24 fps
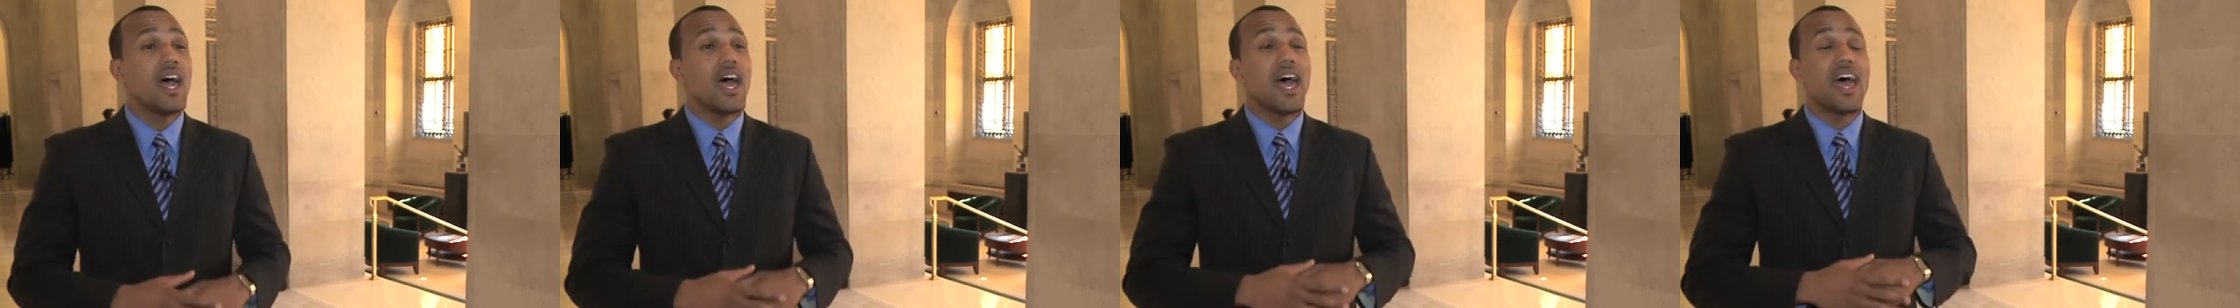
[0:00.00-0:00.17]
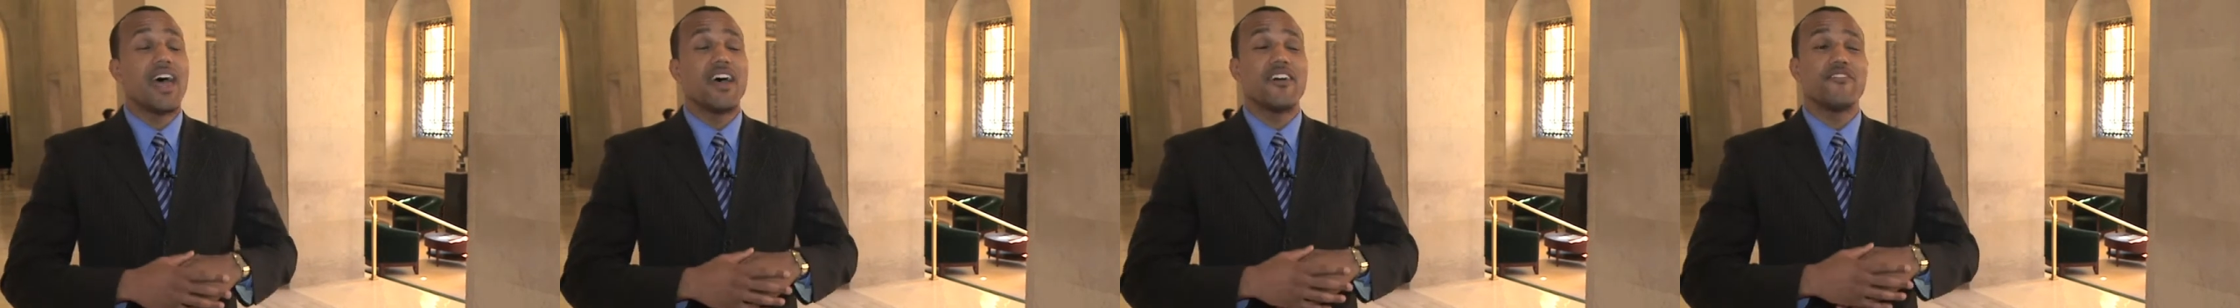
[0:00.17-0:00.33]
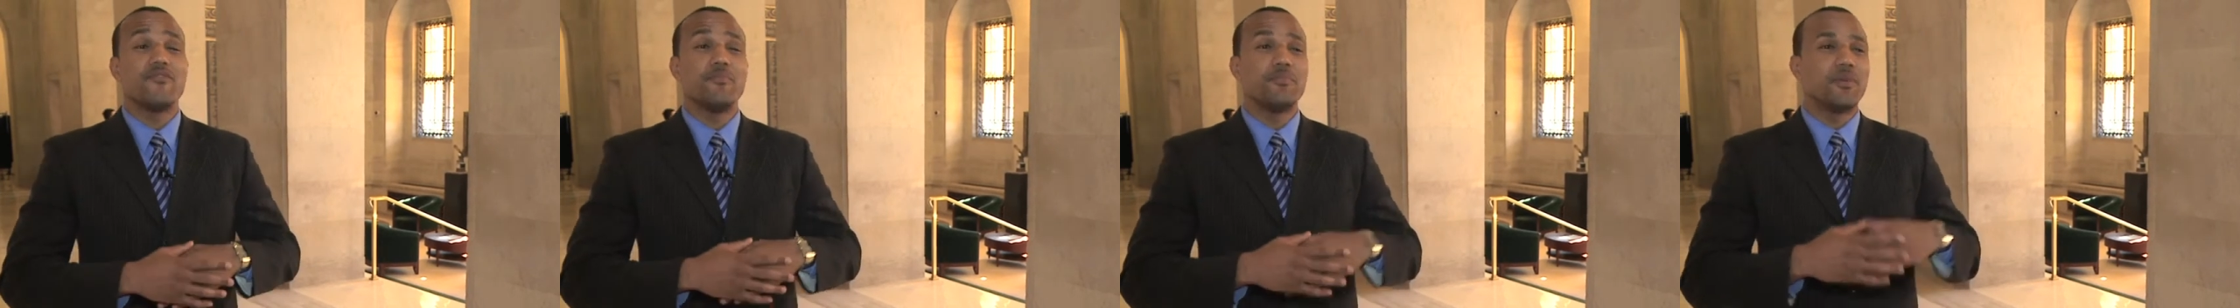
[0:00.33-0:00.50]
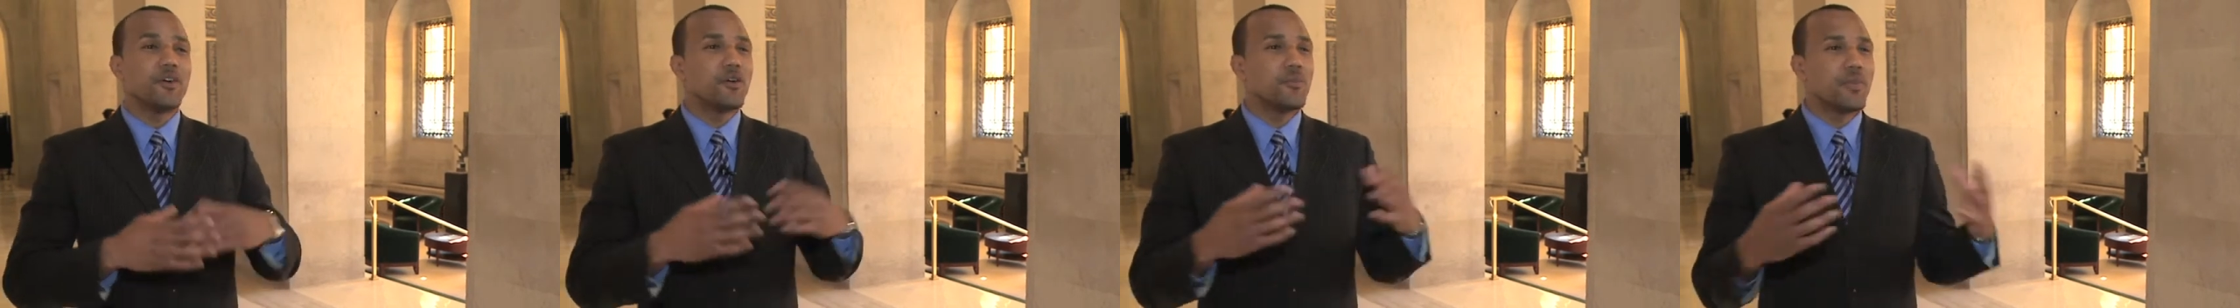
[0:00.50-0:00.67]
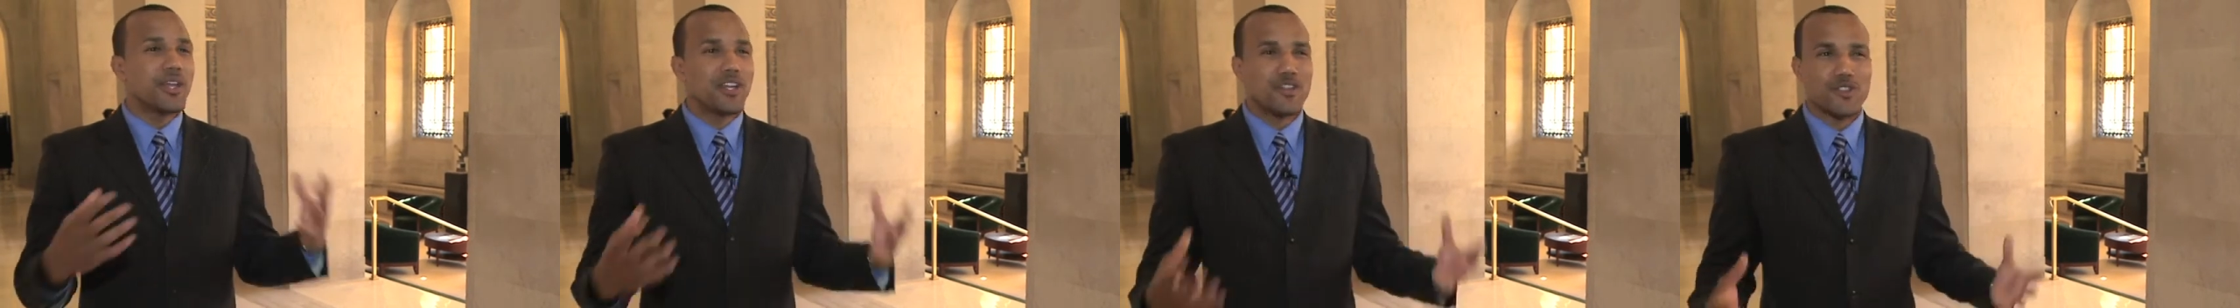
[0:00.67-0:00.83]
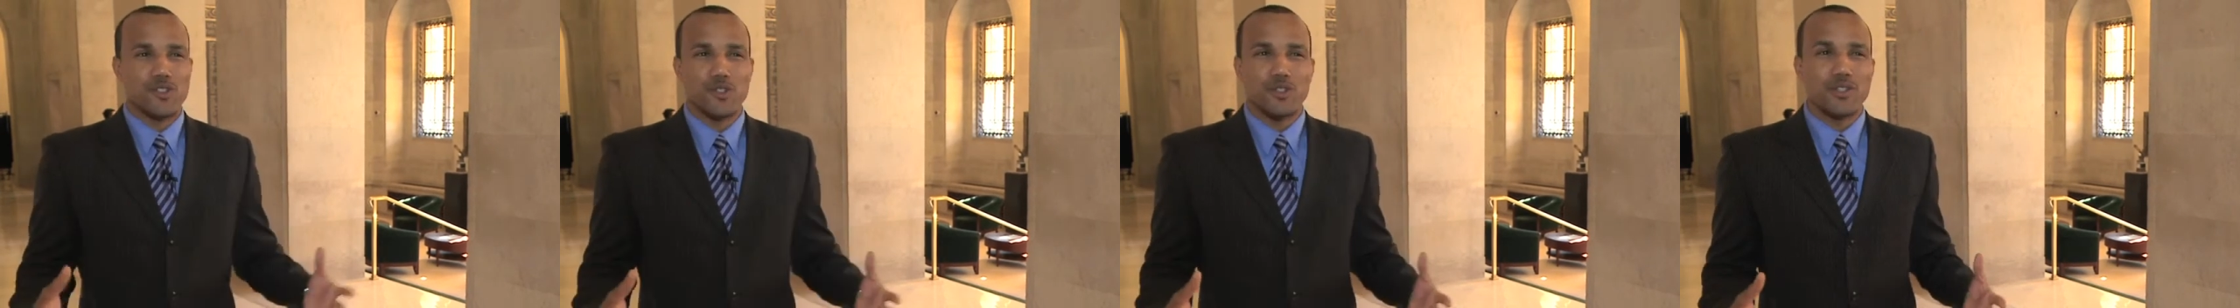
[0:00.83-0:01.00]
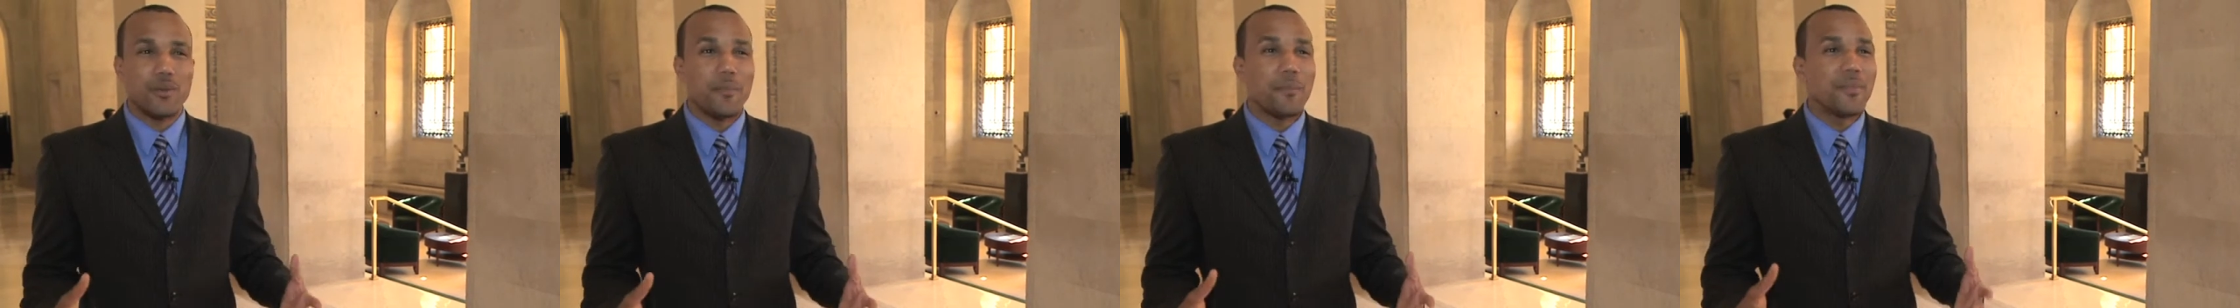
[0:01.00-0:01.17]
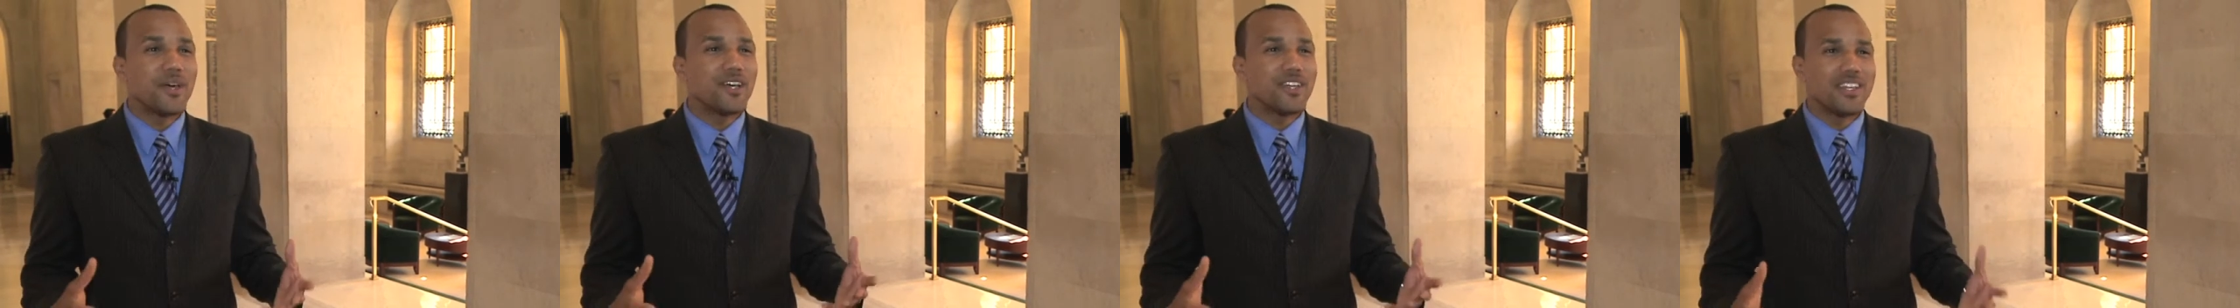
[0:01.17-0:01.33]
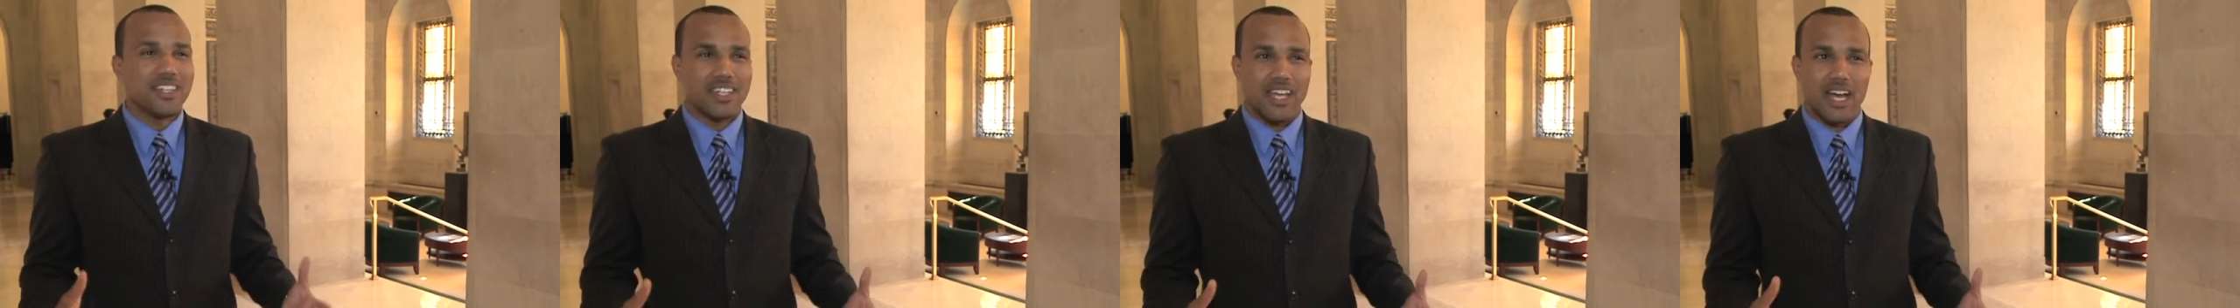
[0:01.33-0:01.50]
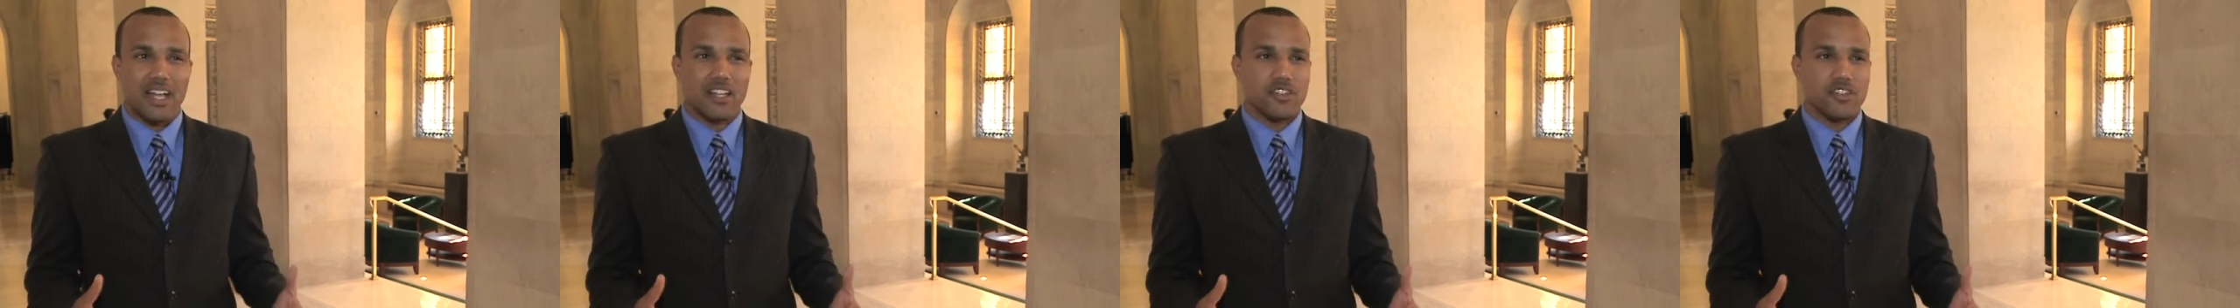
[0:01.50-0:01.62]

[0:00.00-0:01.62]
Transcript: have built, made, or sold $1 million